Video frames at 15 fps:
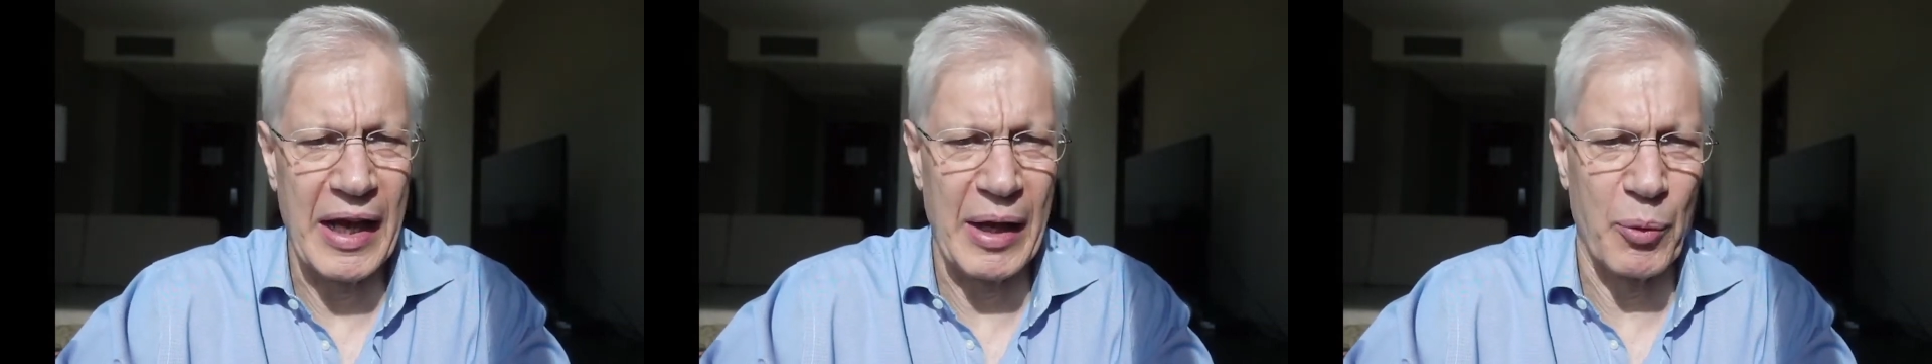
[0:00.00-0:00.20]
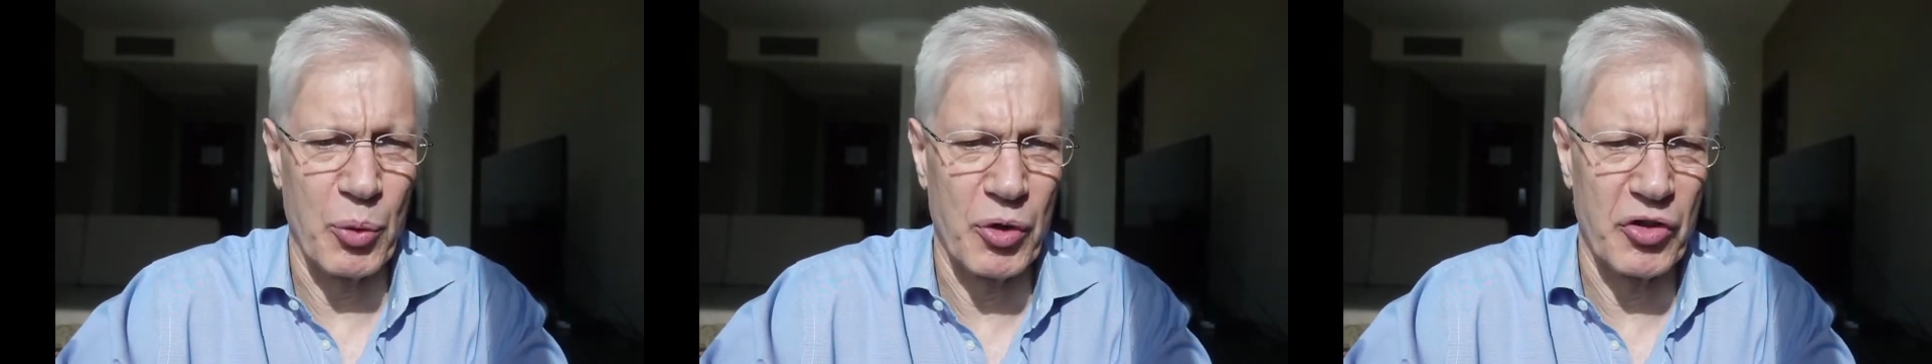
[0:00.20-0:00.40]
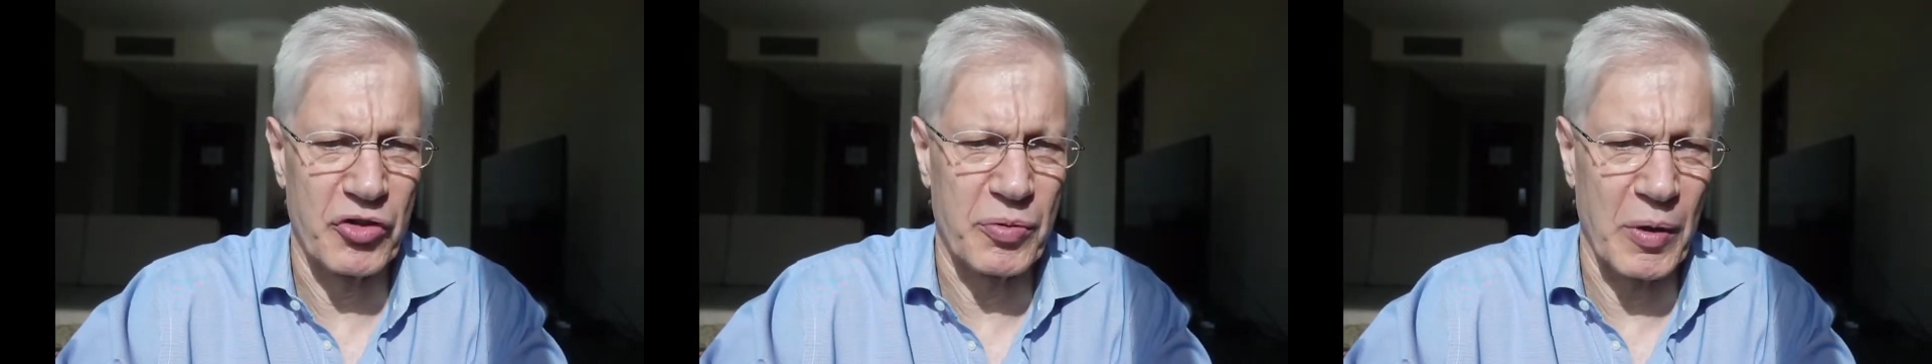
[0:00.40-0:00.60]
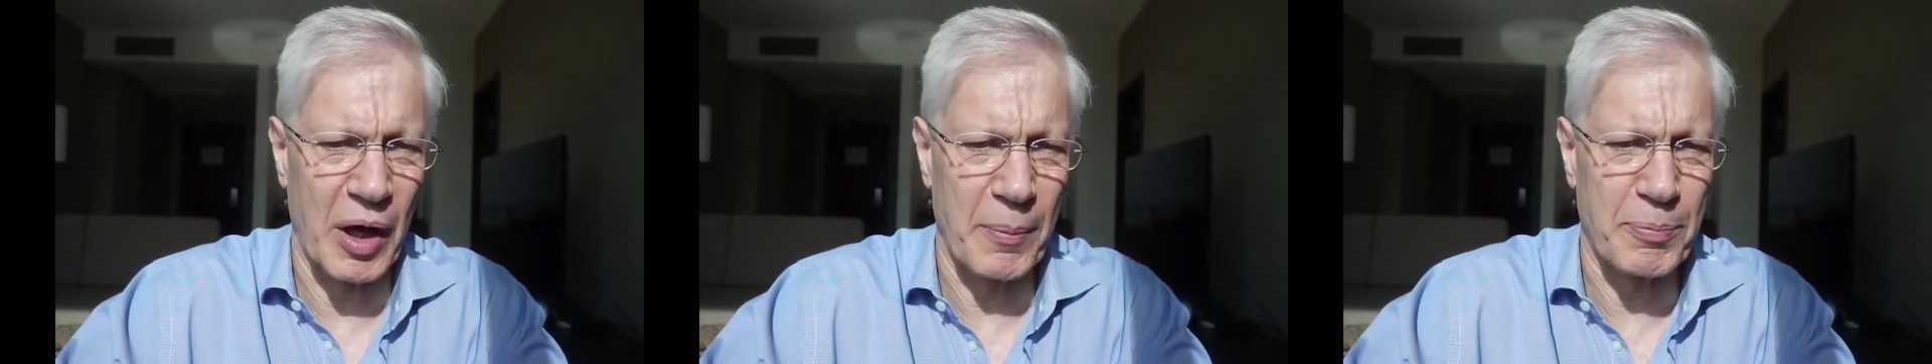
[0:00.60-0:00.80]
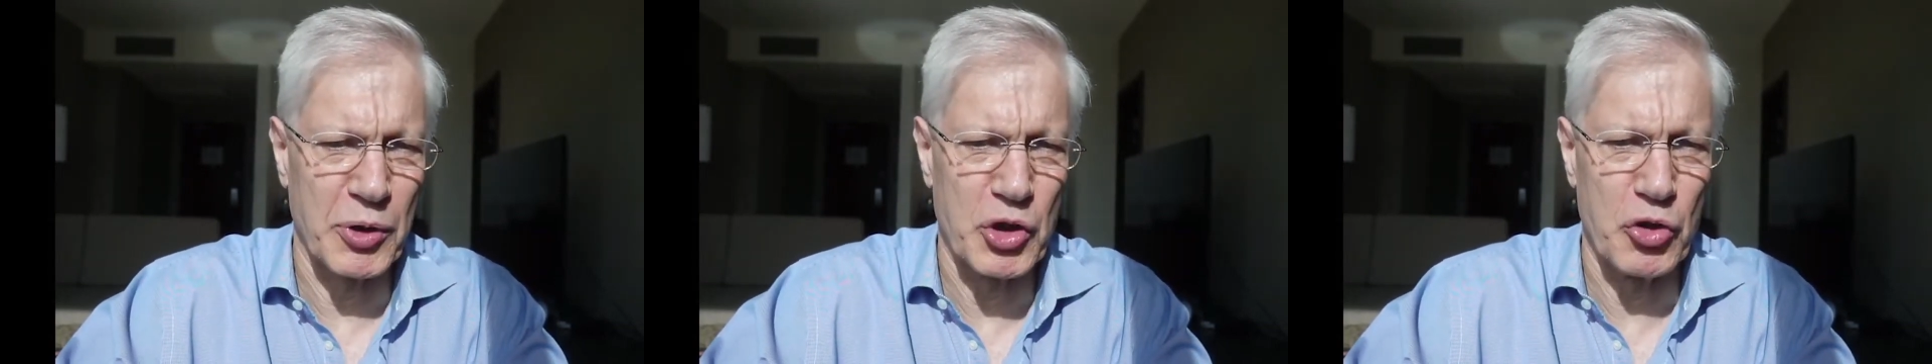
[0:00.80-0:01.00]
it was
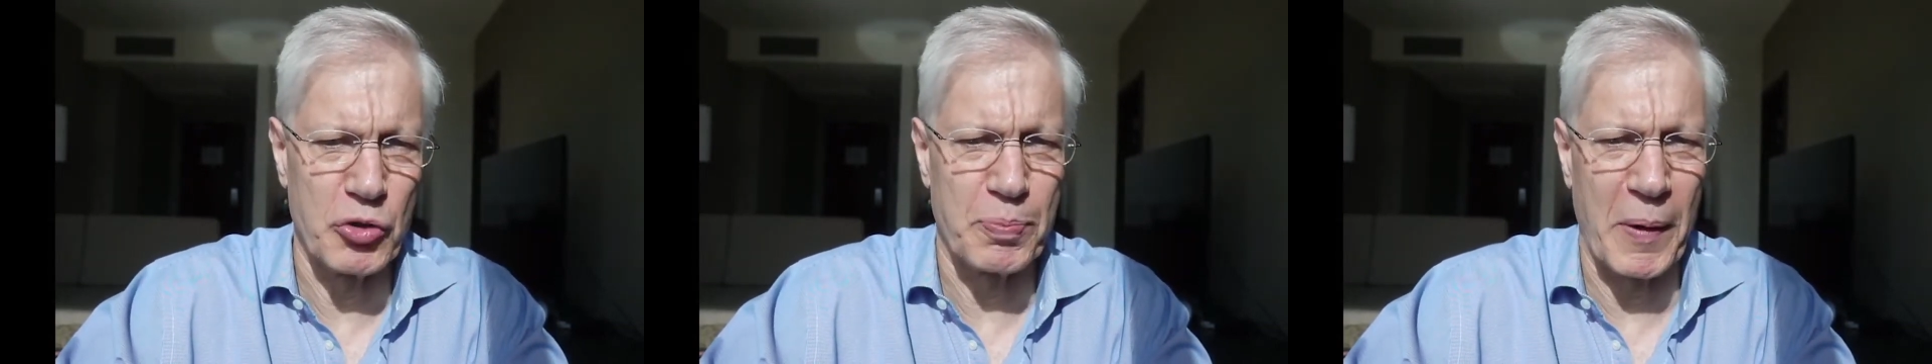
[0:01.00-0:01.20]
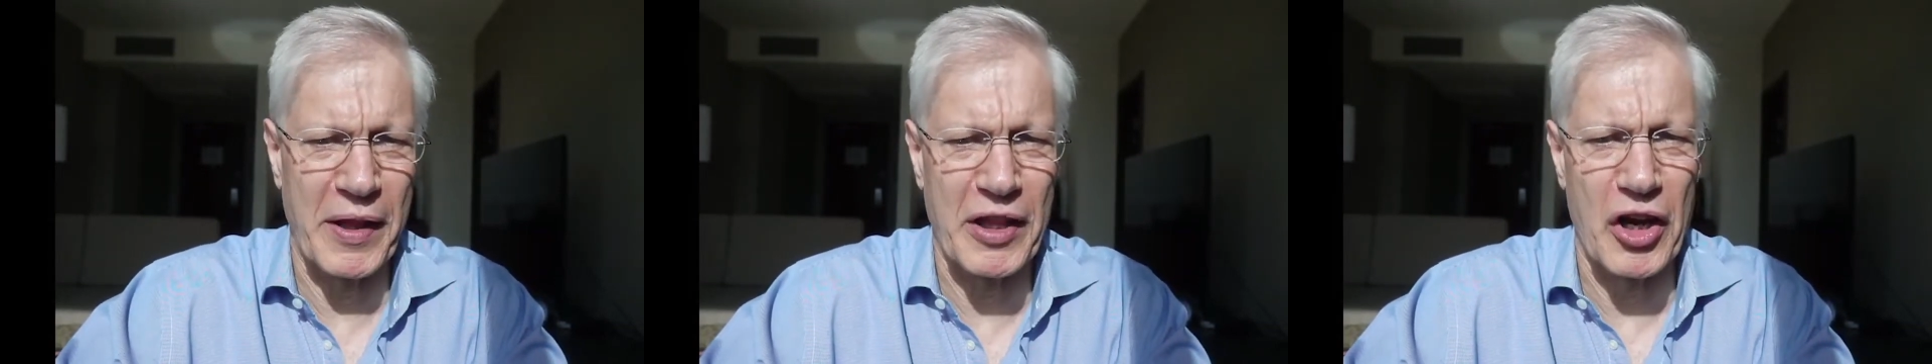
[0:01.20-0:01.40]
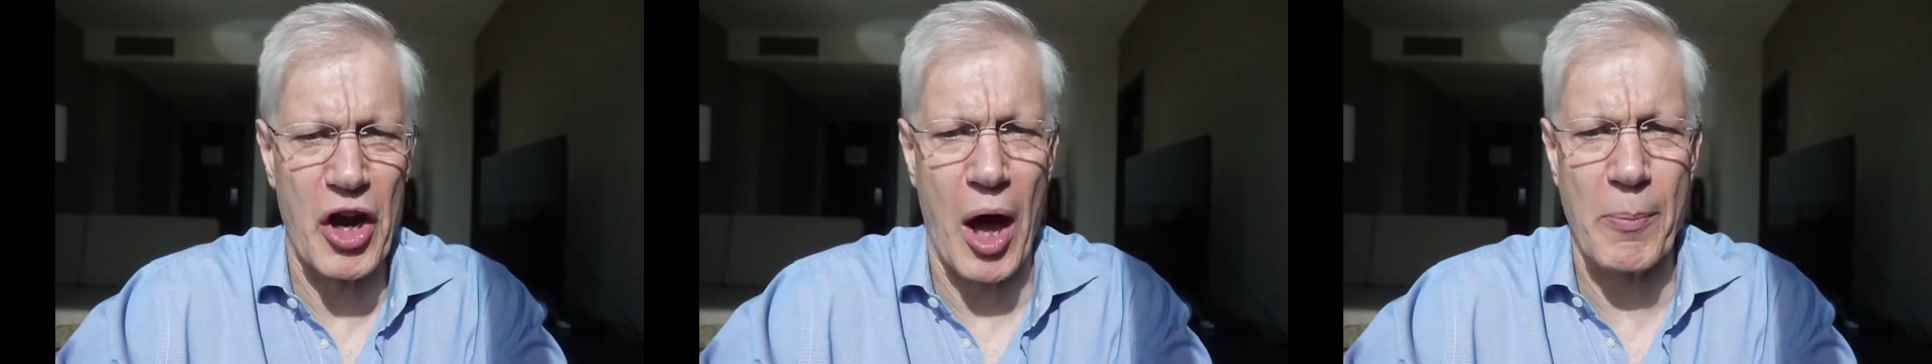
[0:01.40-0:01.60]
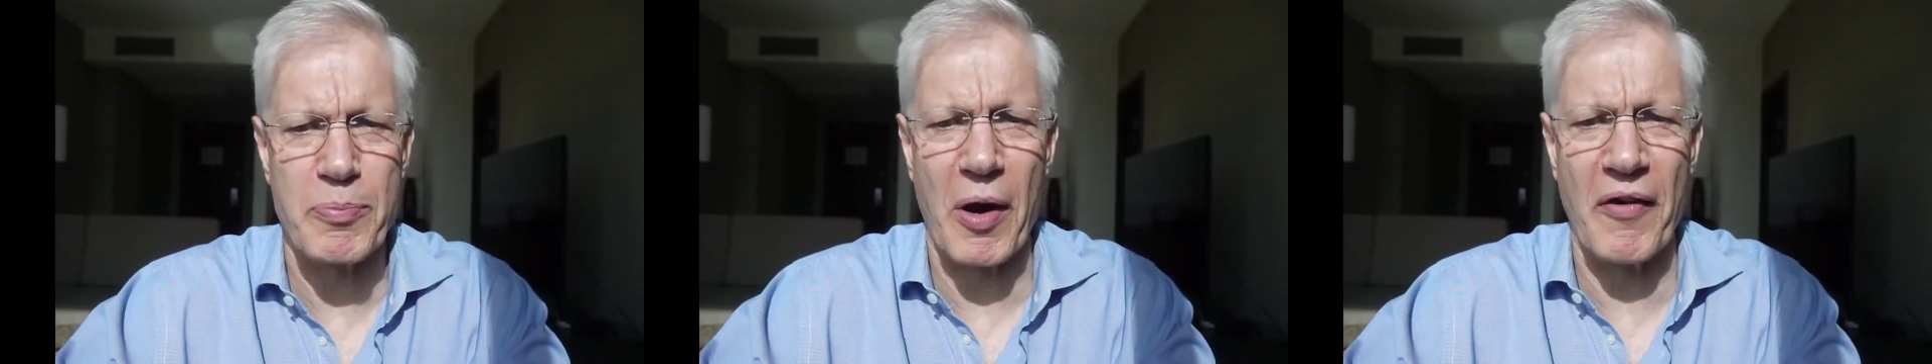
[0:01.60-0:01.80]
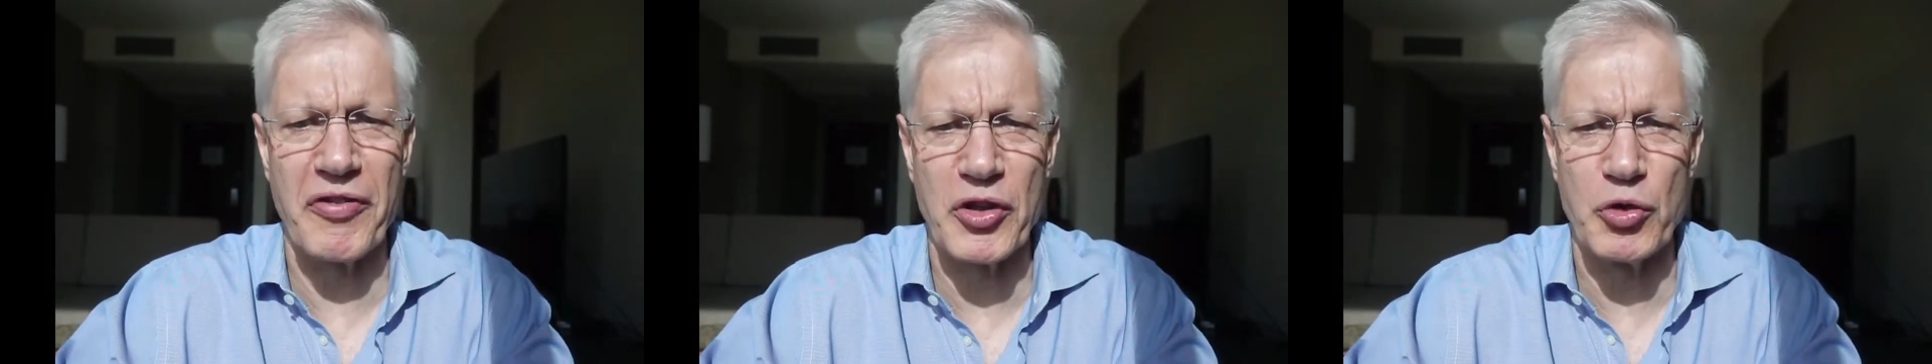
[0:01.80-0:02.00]
uh, produced by the
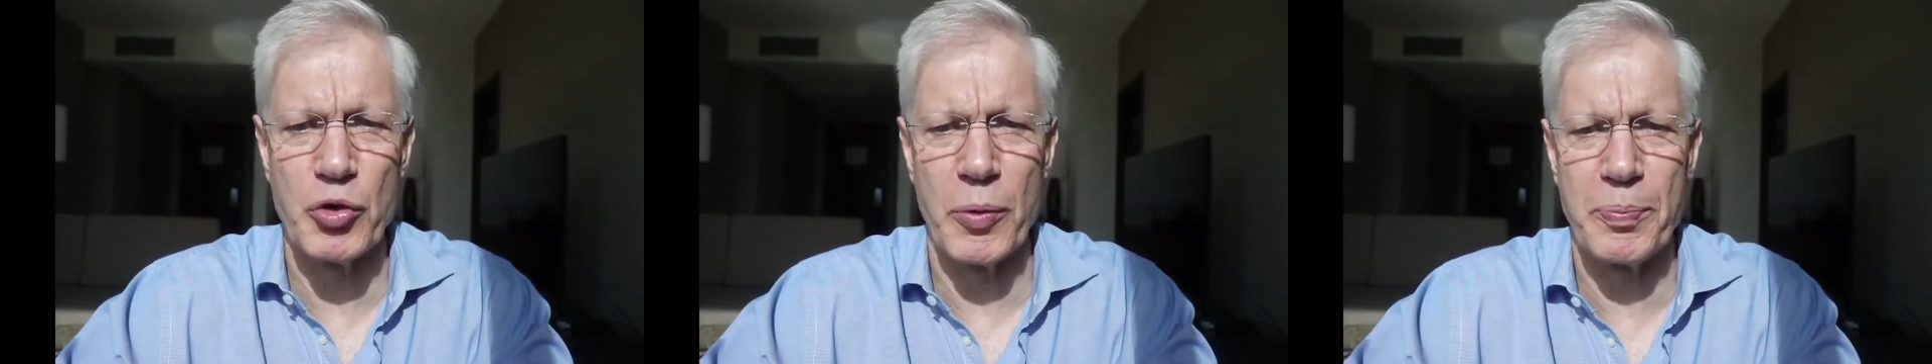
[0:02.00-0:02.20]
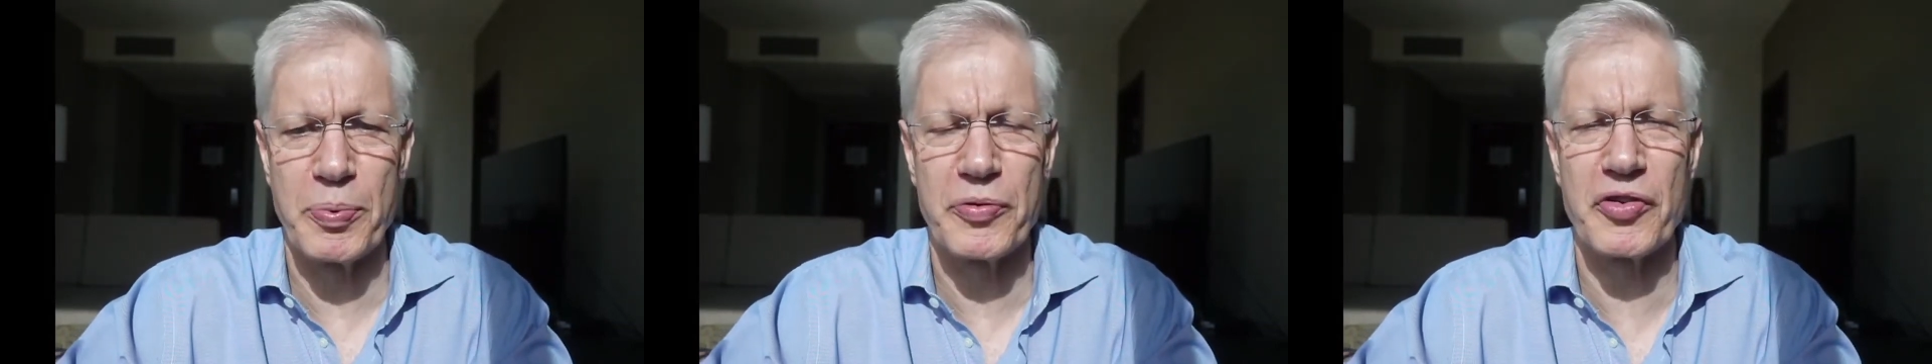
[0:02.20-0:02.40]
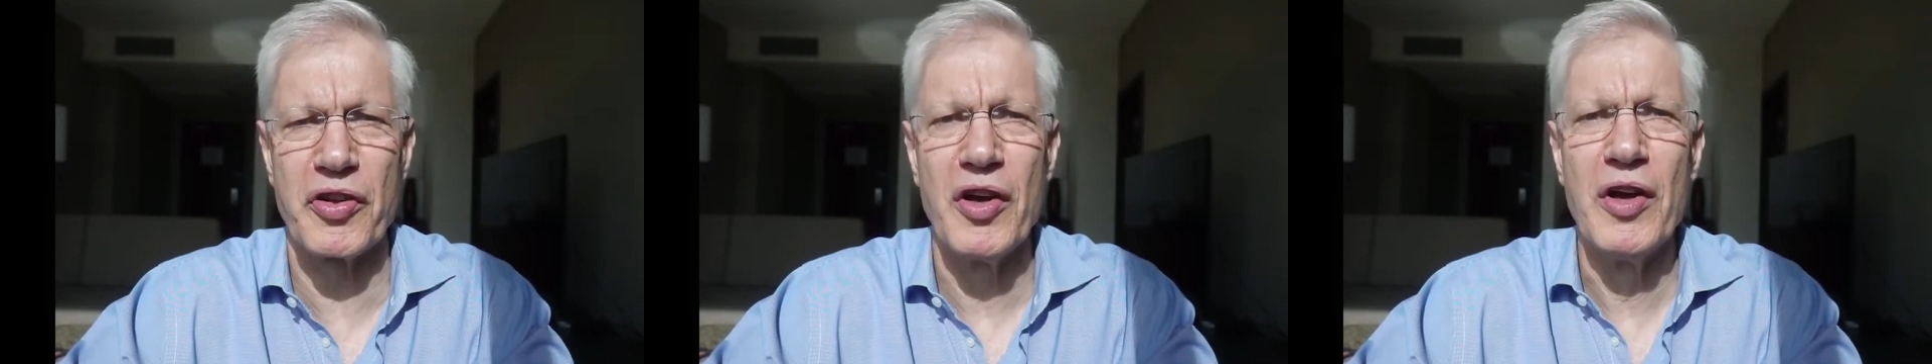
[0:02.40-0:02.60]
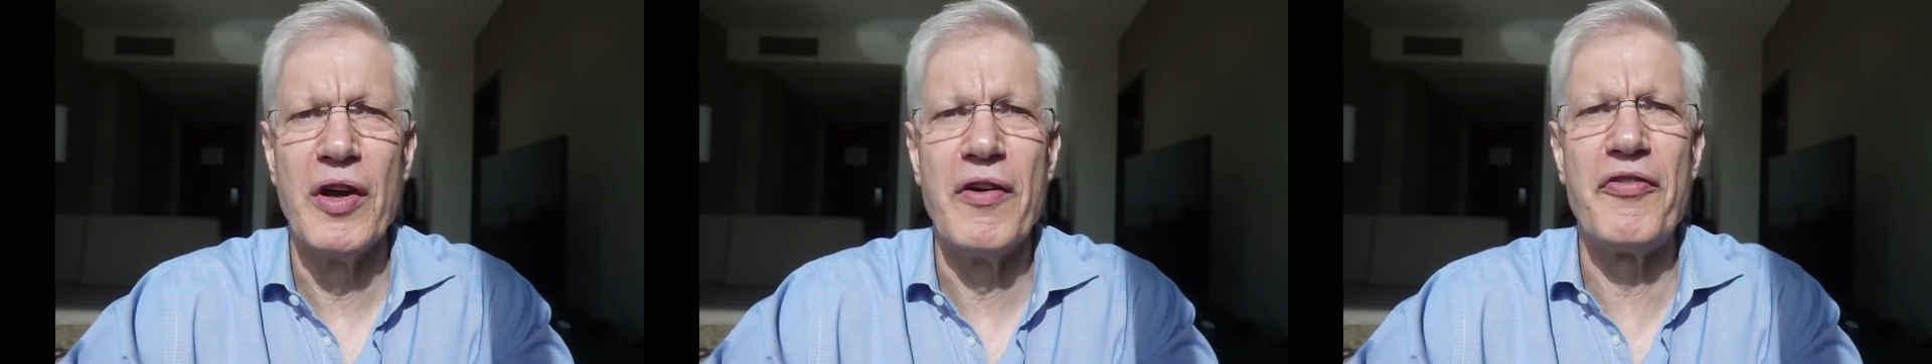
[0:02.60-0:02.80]
nonprofit group's